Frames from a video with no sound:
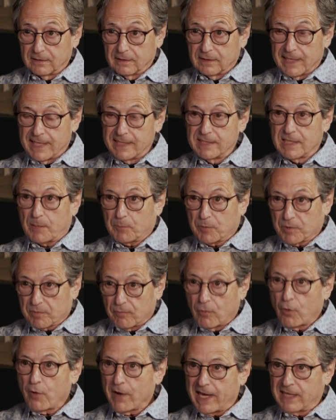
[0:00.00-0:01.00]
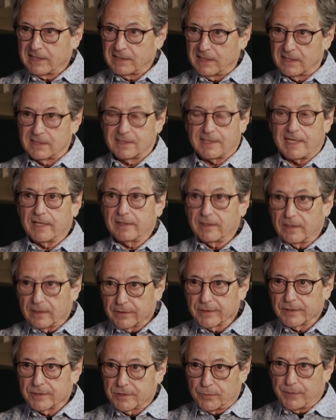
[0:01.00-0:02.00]
ended up with more excess death
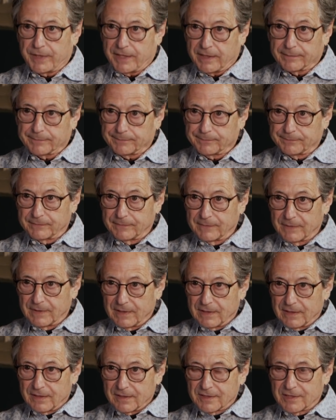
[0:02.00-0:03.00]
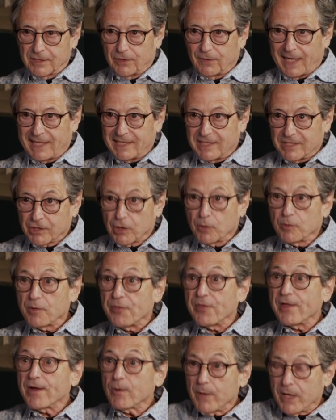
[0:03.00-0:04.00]
than Sweden. So I don't
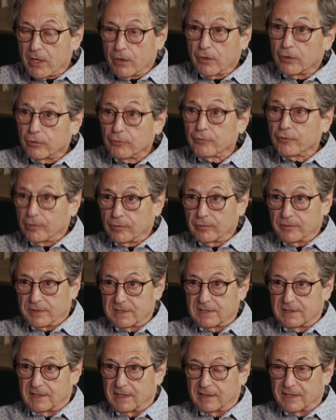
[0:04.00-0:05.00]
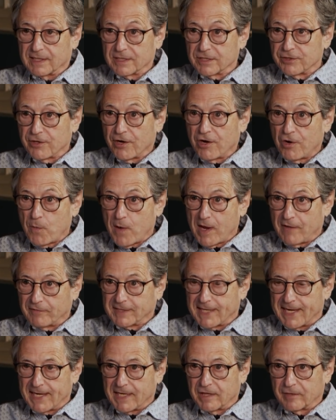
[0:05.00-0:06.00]
think we can control this thing. There's no way of
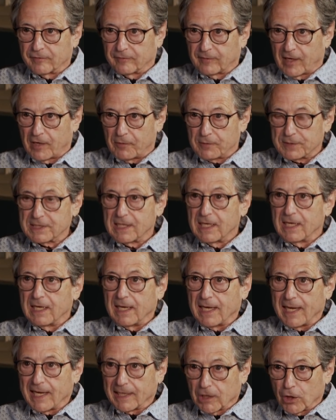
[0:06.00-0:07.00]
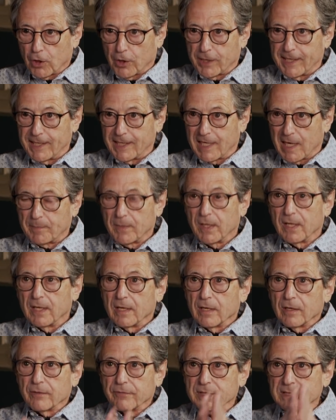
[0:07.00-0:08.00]
taking the virus and locking it up.
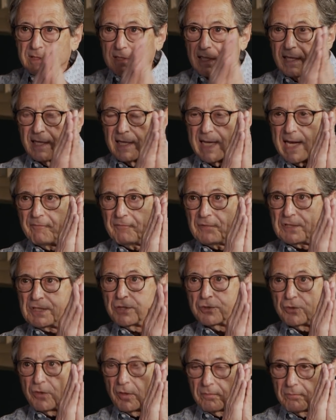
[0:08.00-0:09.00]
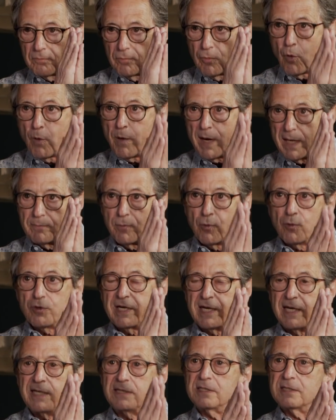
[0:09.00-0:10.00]
This emphasis on more and more
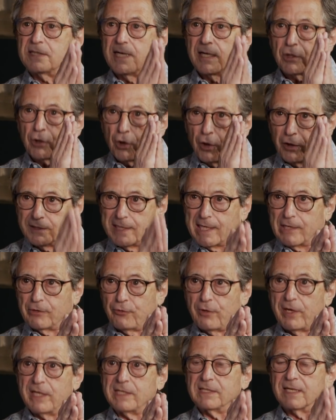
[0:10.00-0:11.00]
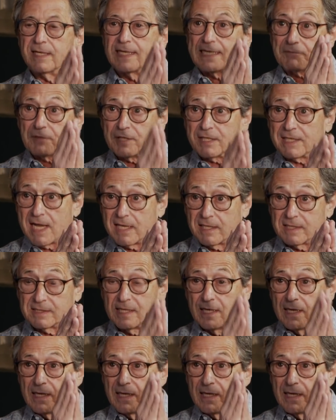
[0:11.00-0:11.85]
cases and contact tracing and everything like this,